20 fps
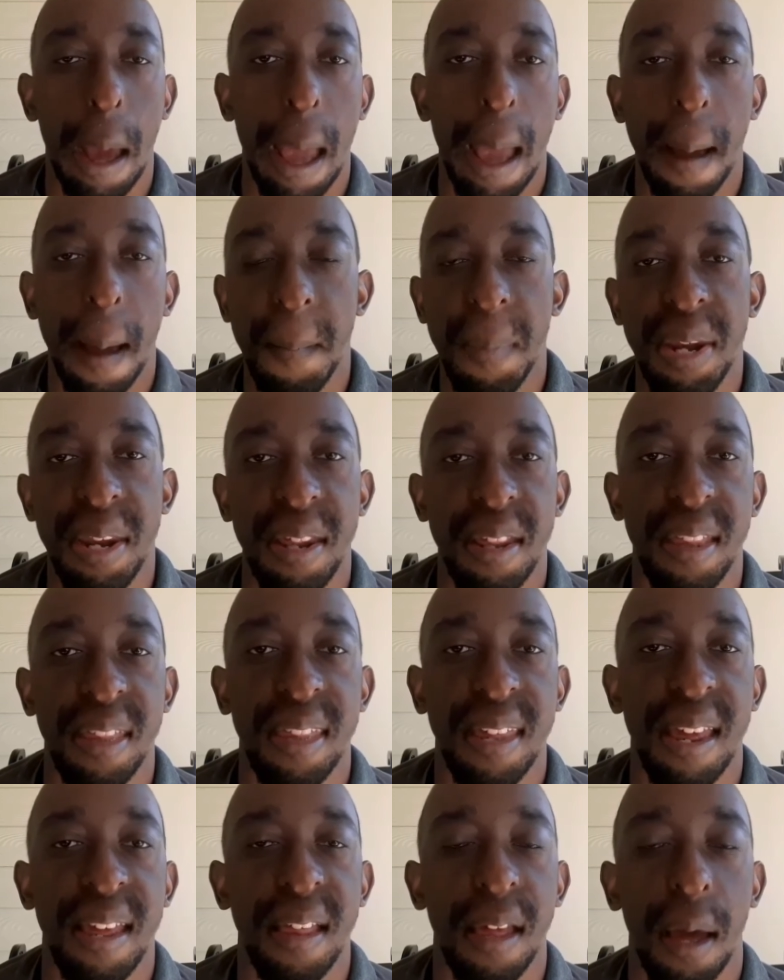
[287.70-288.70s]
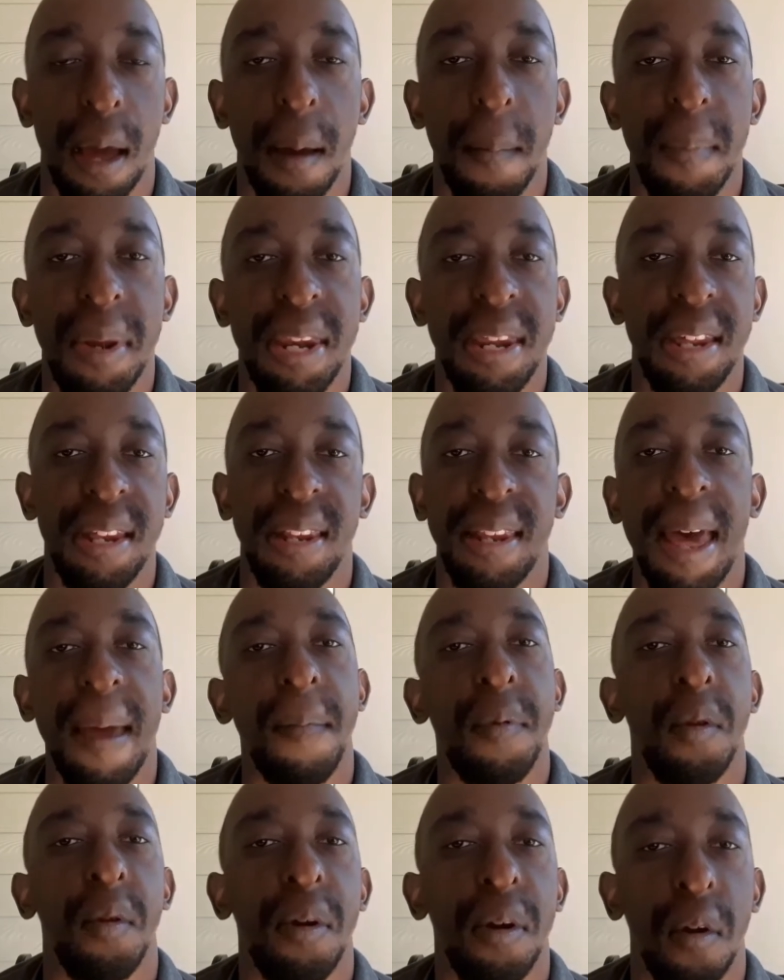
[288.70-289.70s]
how many
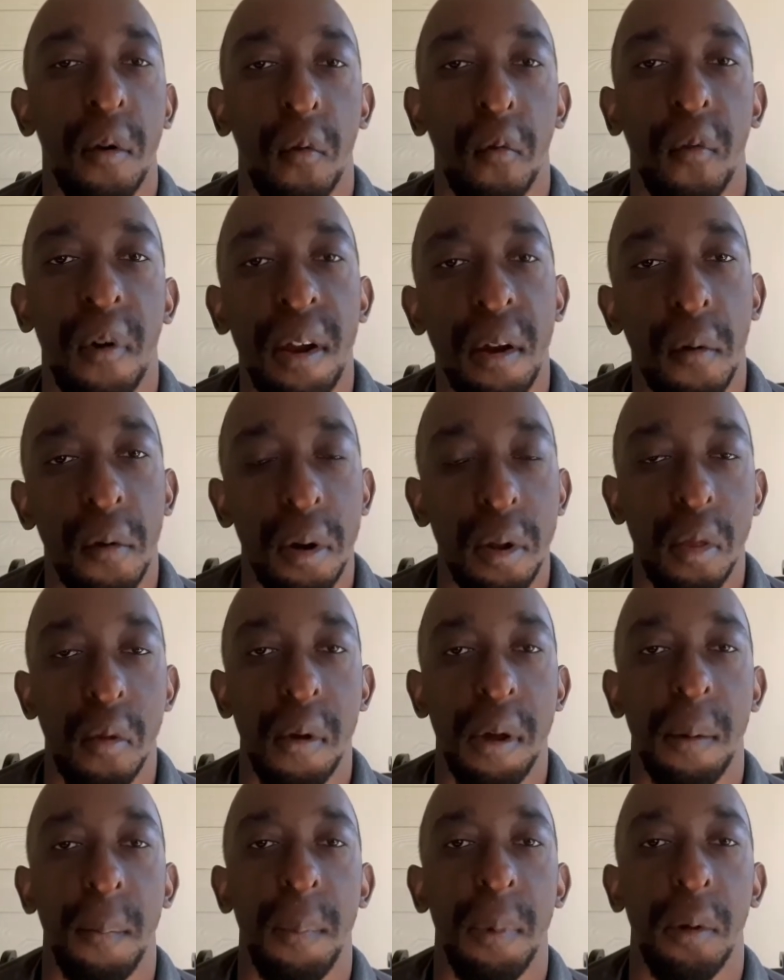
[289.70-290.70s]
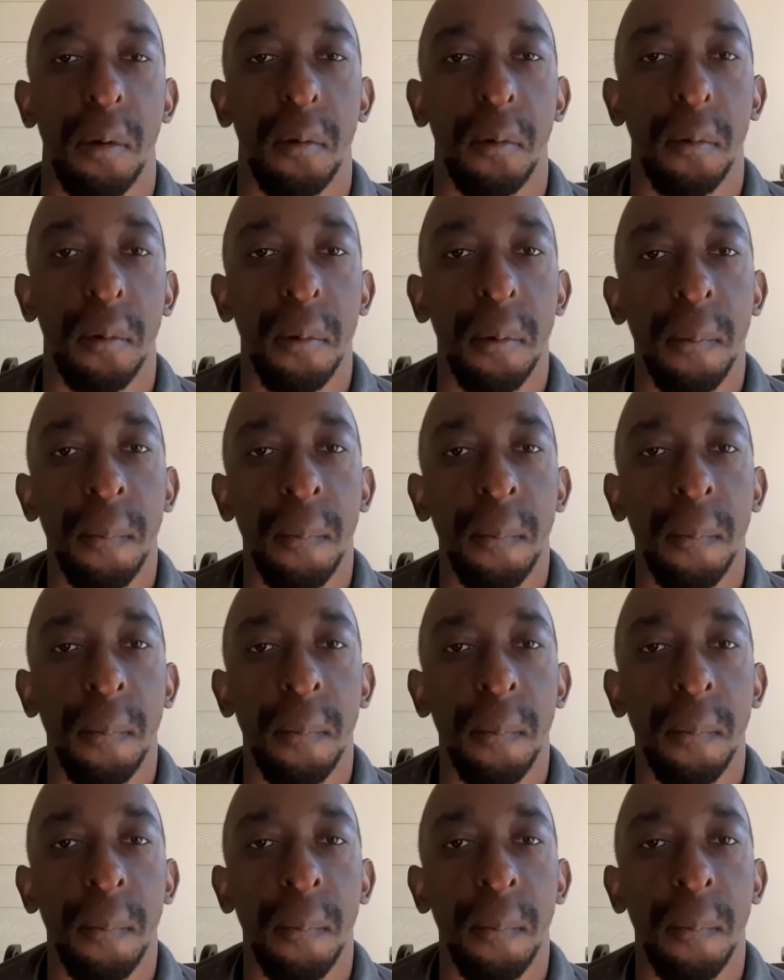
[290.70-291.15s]
laps you're gonna run on the treadmill.